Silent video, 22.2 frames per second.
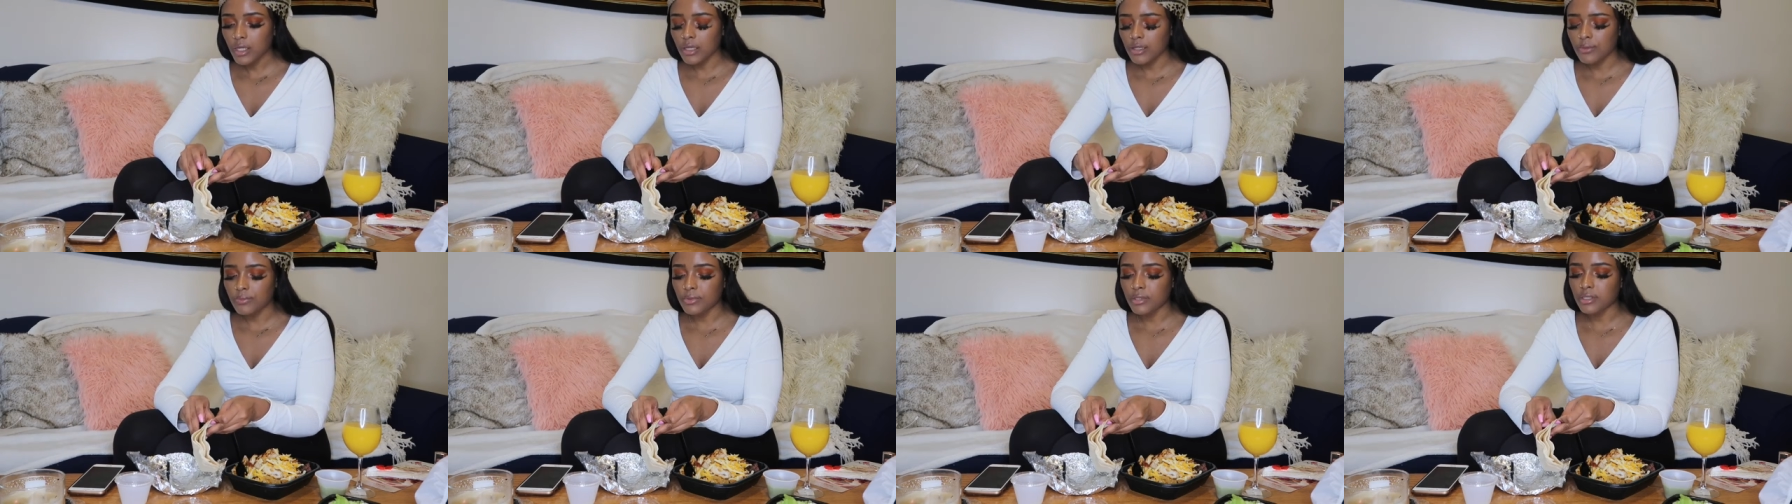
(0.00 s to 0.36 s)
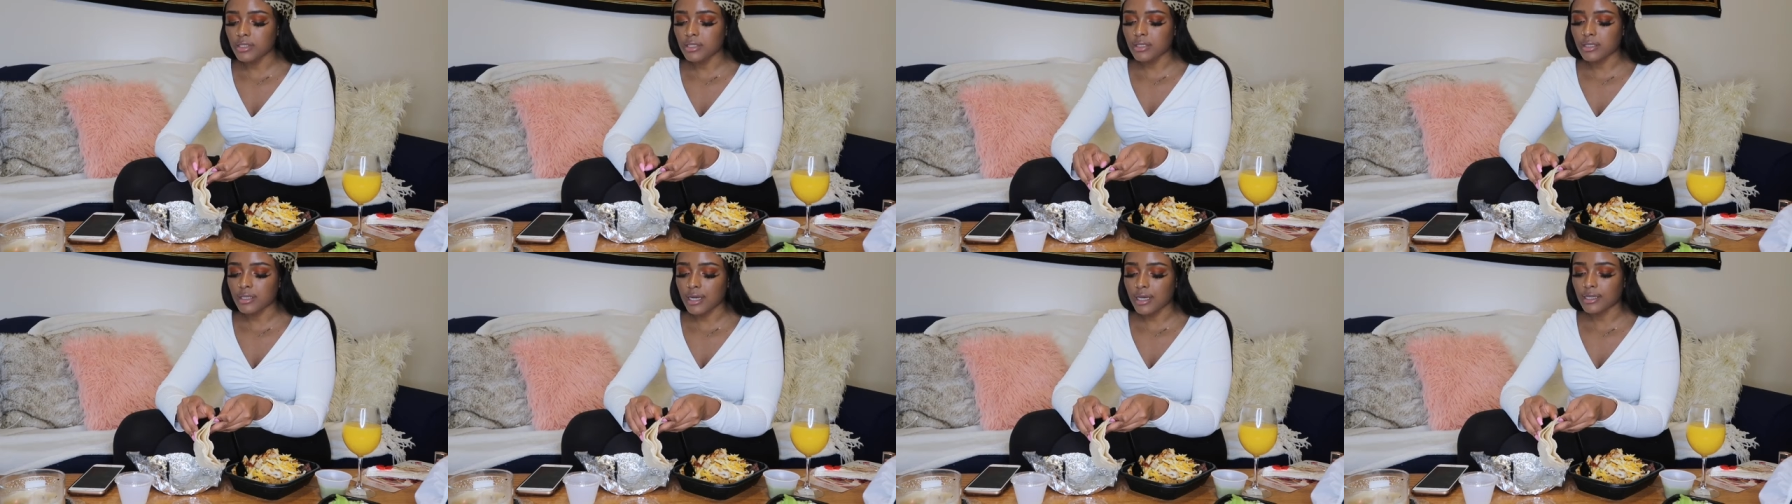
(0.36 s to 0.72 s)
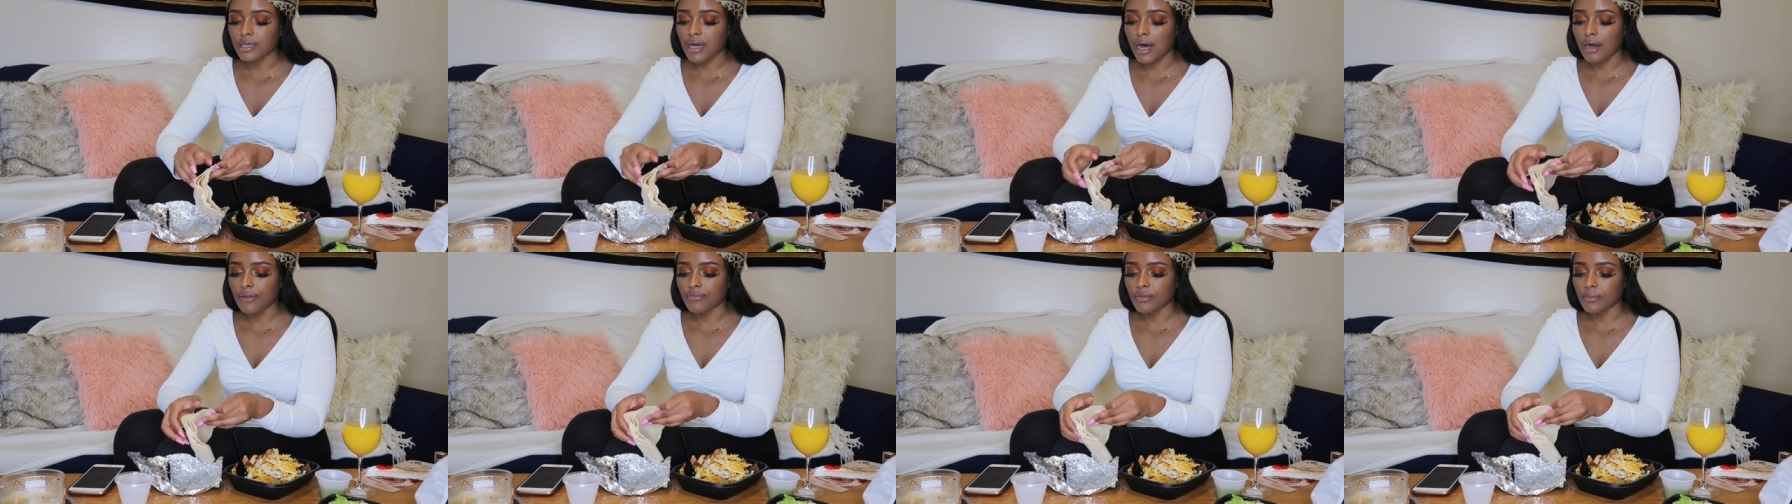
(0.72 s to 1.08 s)
the pieces that I
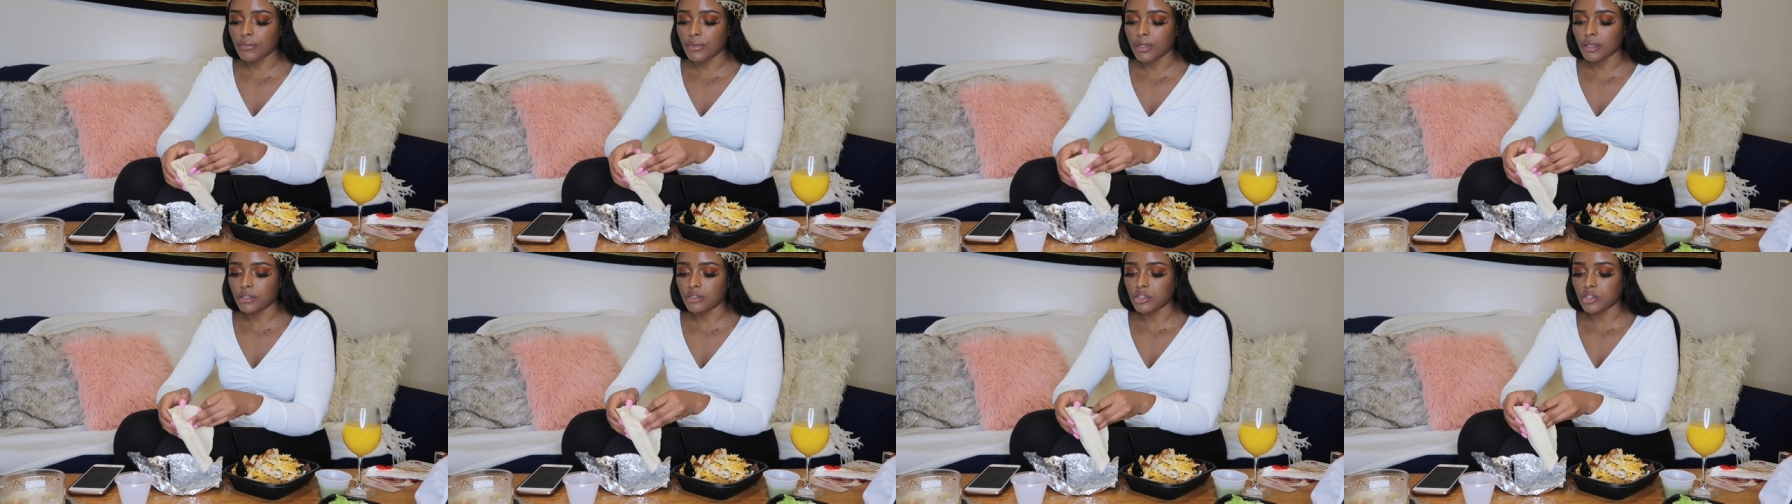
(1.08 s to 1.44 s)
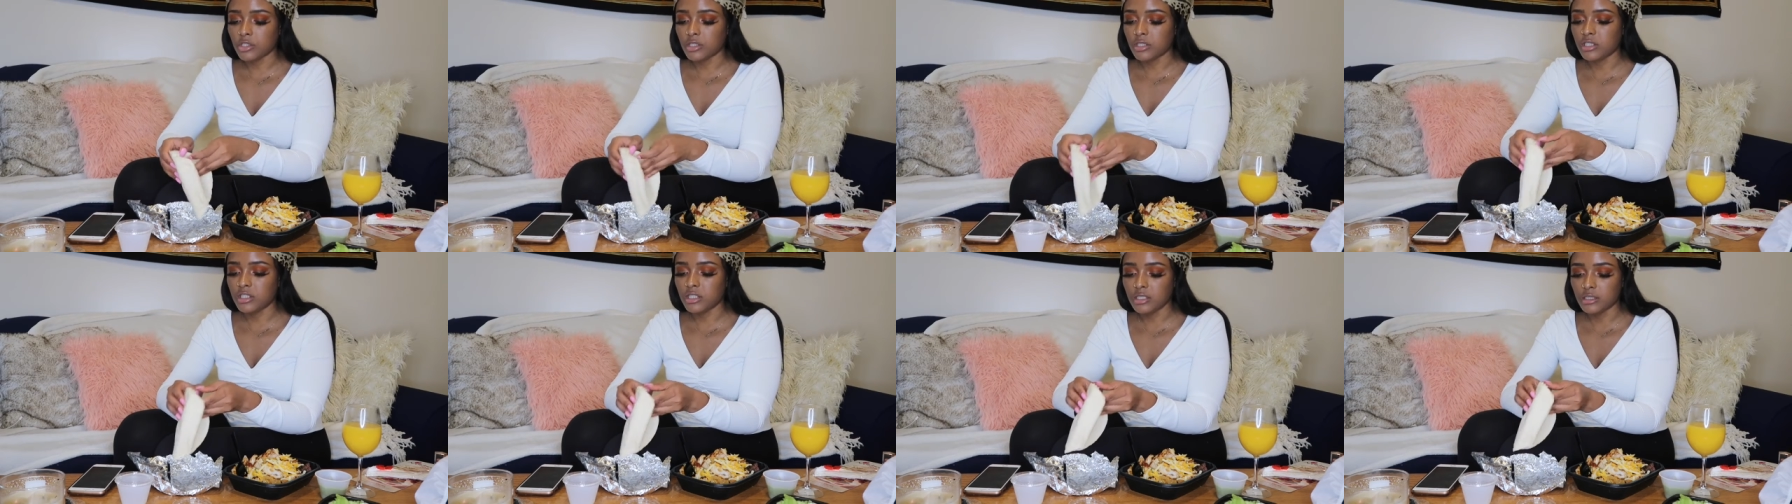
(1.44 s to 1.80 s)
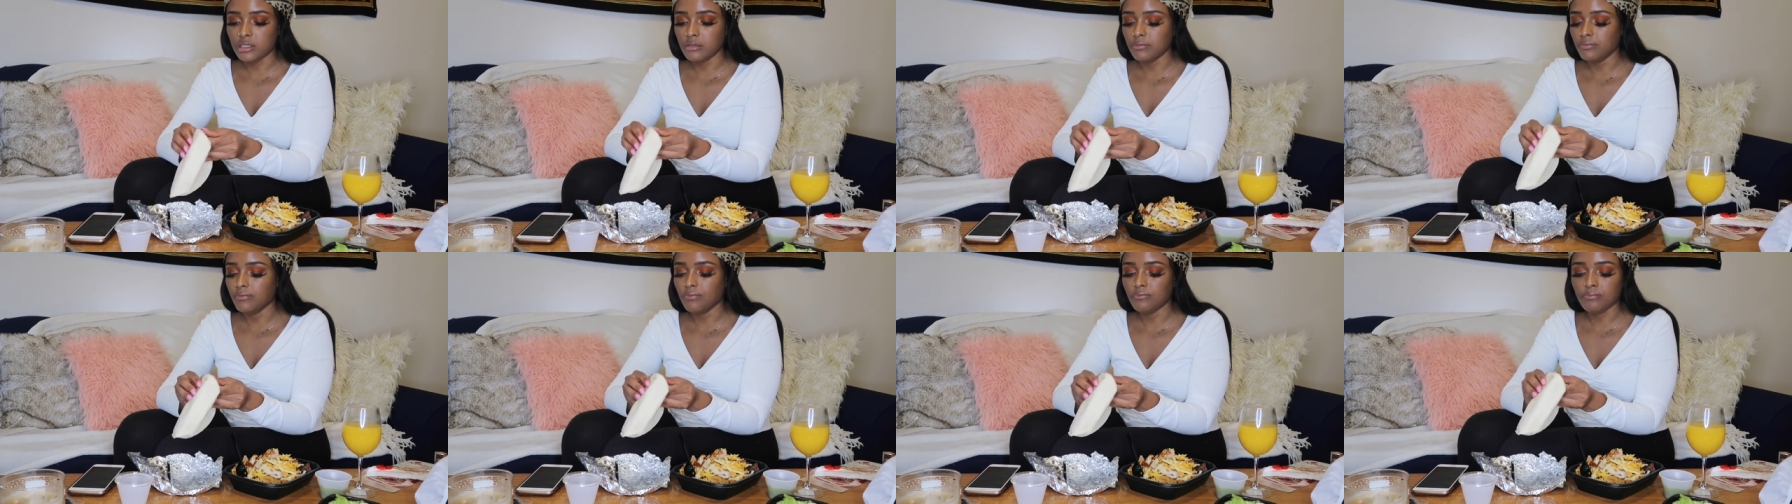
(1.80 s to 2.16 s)
got from there just
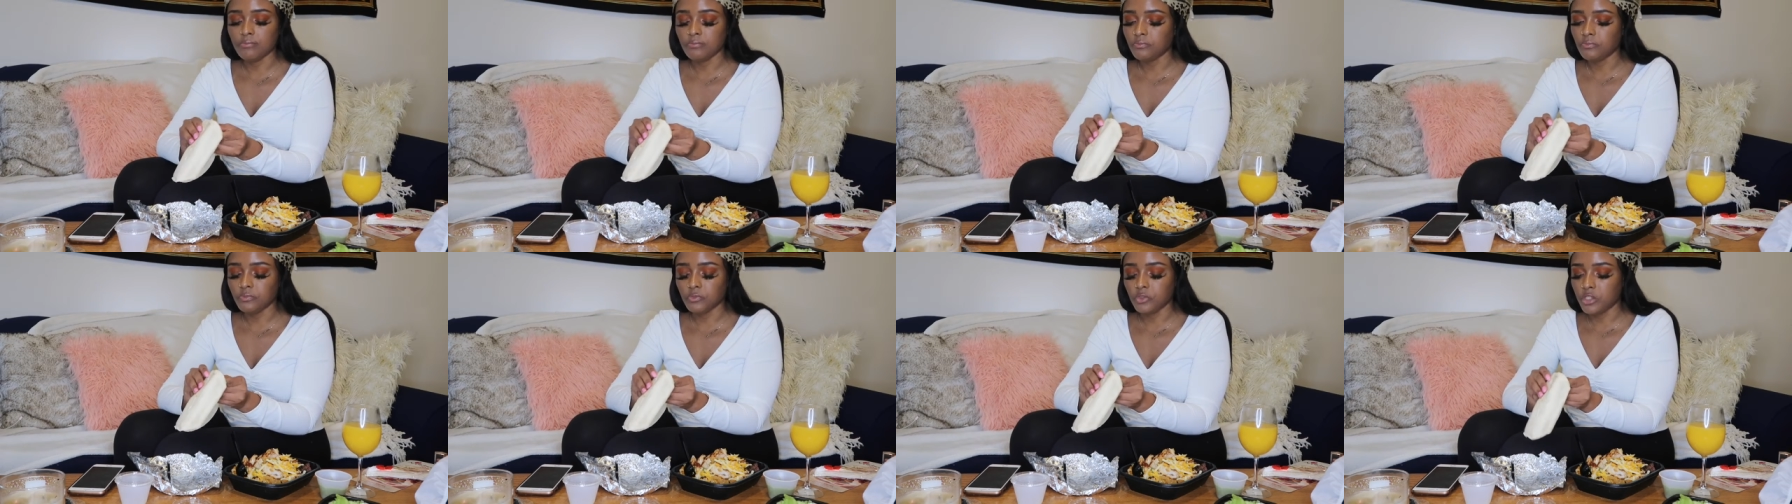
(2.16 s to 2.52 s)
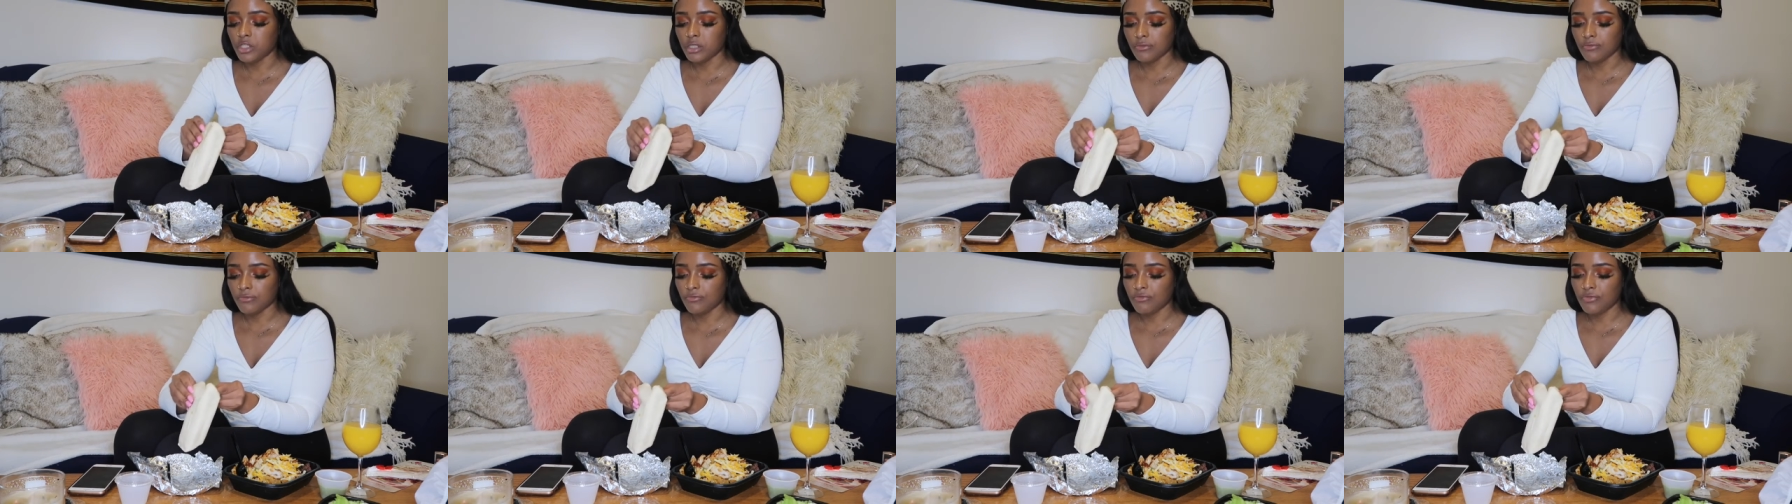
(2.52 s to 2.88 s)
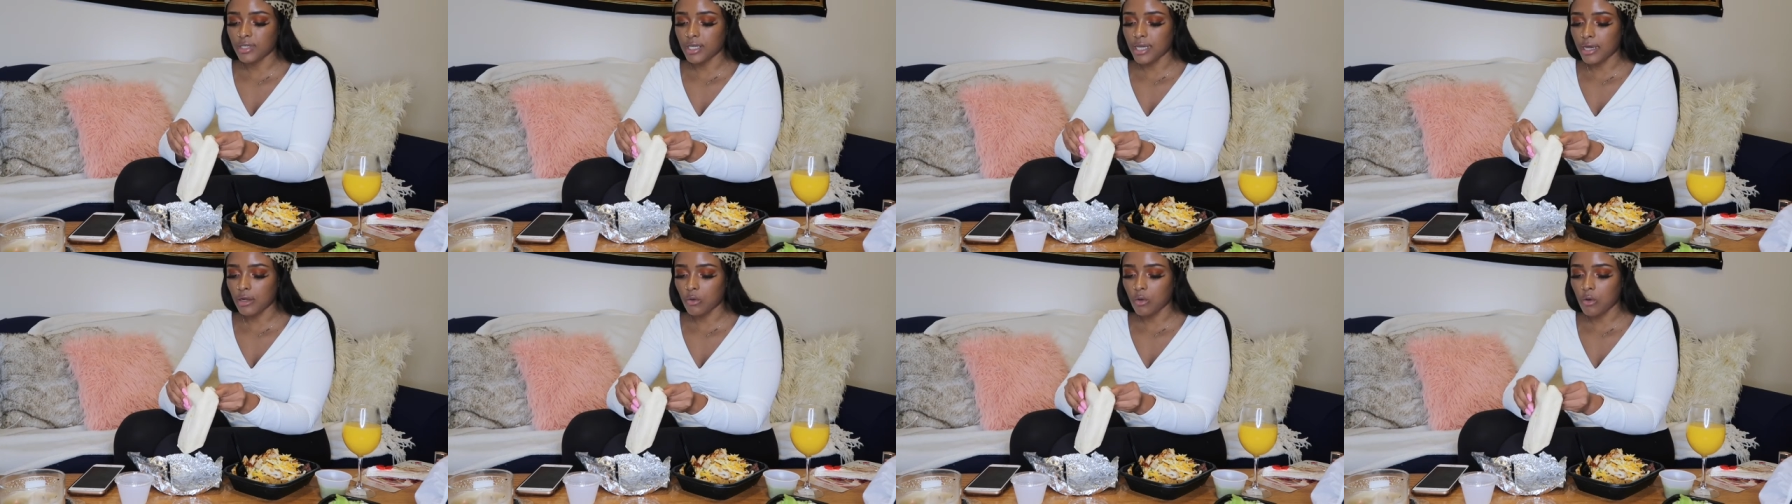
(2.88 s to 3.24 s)
didn't
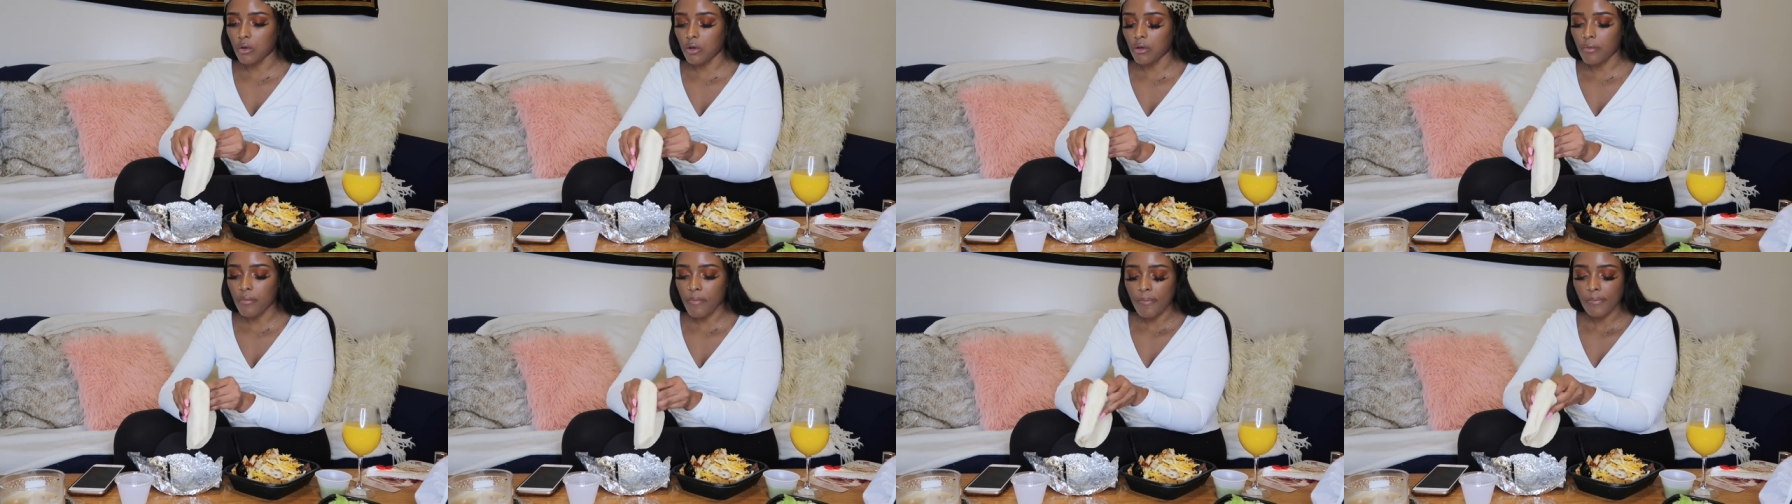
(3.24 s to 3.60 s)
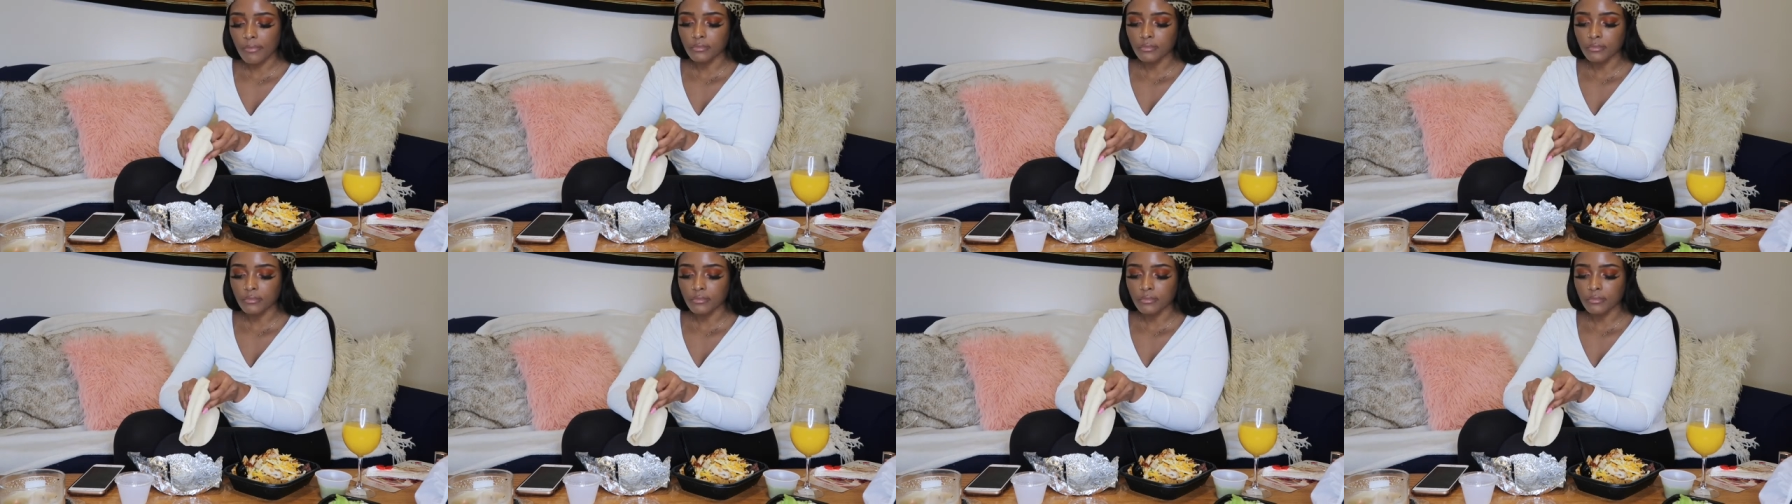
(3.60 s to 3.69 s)
fit at all.